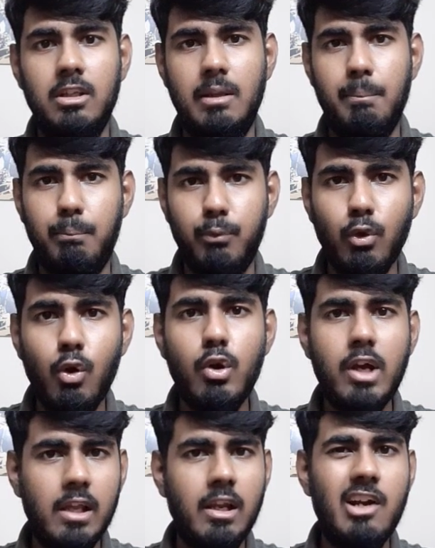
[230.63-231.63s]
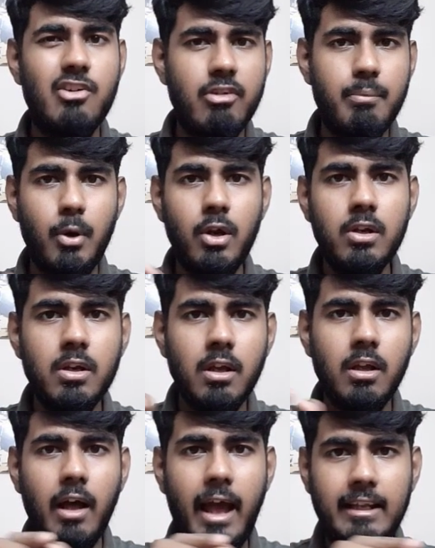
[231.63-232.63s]
The blue colored ribbon
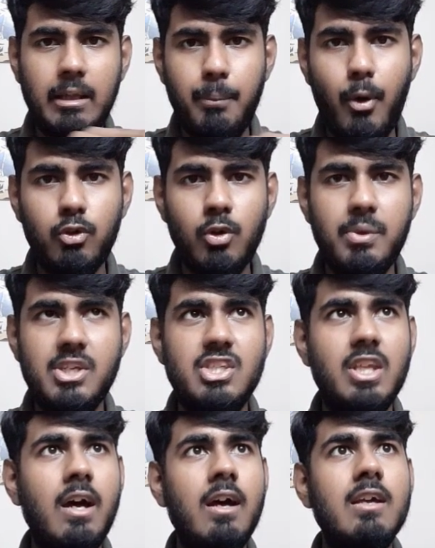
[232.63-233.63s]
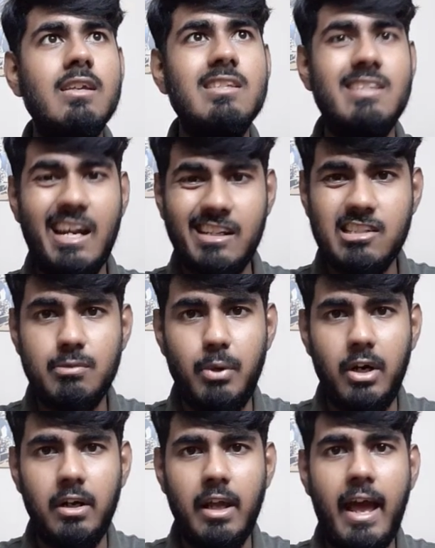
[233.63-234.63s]
at the bottom is the status bar,